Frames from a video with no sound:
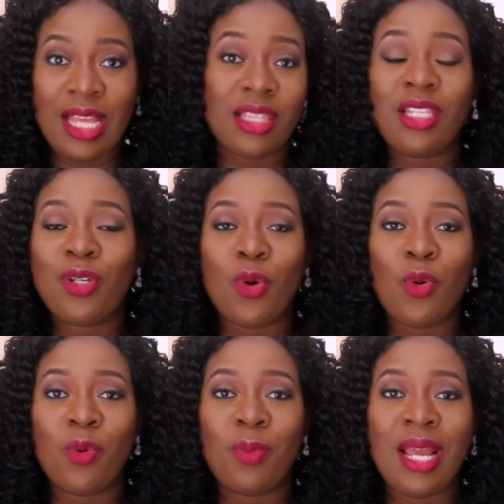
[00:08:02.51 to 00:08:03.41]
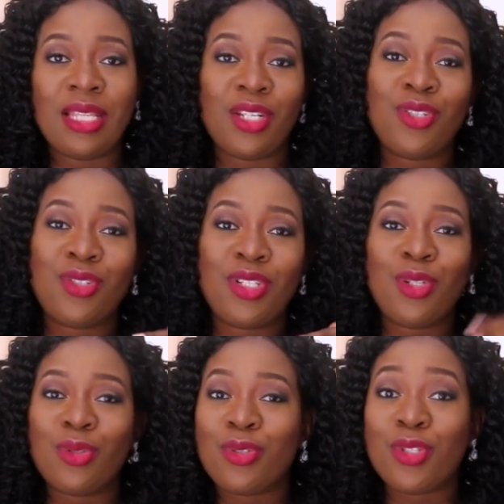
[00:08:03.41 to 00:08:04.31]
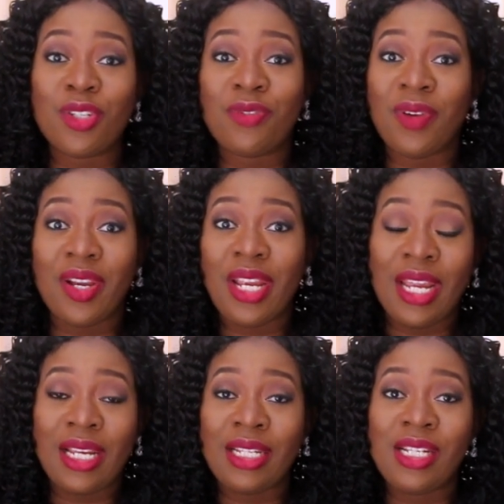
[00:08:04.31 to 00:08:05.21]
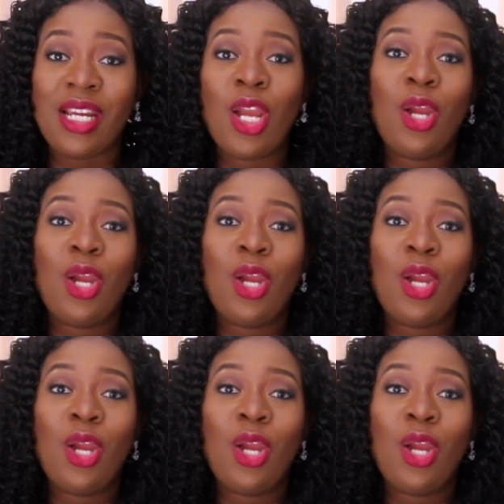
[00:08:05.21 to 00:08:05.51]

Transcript: Catholic home and they usually go to church very early.